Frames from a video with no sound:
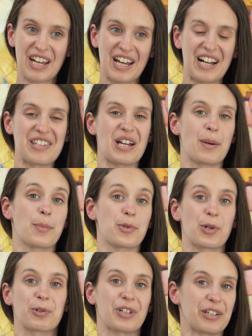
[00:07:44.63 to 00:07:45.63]
and I'm
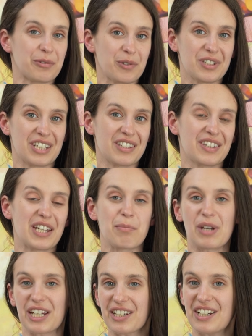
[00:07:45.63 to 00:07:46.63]
so grateful that they're
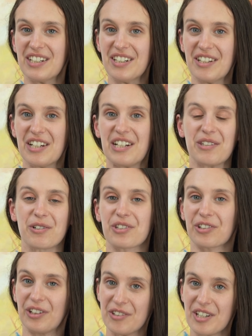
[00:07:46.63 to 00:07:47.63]
making those
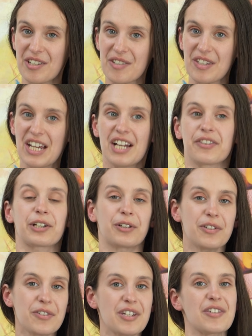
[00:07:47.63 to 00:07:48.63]
contests. The
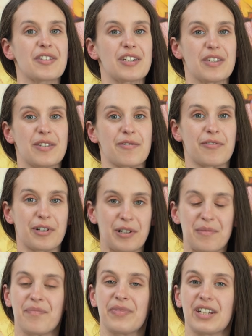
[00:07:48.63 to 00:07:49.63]
contest is from